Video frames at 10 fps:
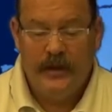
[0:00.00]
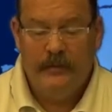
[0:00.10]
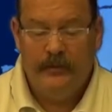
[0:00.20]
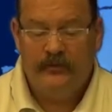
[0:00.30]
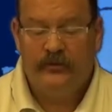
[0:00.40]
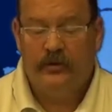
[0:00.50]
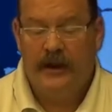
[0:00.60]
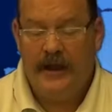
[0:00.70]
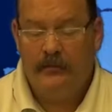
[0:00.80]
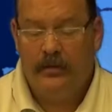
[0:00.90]
Mister
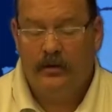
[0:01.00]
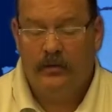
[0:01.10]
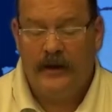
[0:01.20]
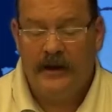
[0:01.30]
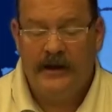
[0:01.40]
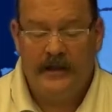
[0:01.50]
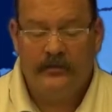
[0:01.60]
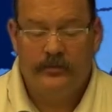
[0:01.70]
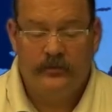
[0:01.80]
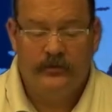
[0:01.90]
Lambert ran
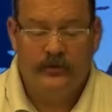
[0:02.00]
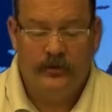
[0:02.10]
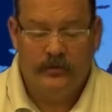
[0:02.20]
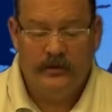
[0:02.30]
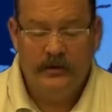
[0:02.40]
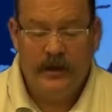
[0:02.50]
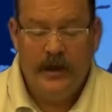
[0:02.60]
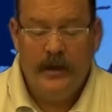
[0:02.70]
against Mister Newman.